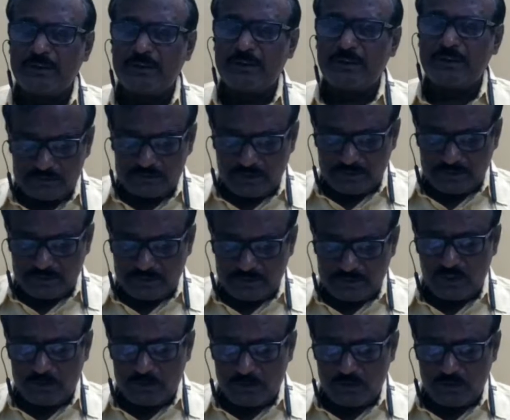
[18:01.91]
that I am that
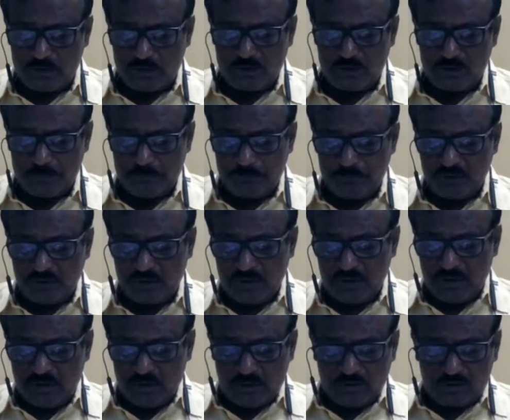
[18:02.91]
person,
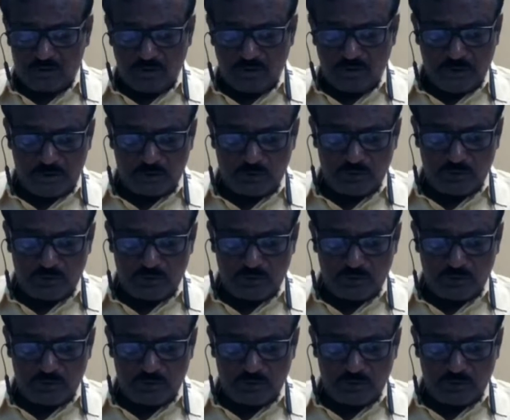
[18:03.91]
subject to such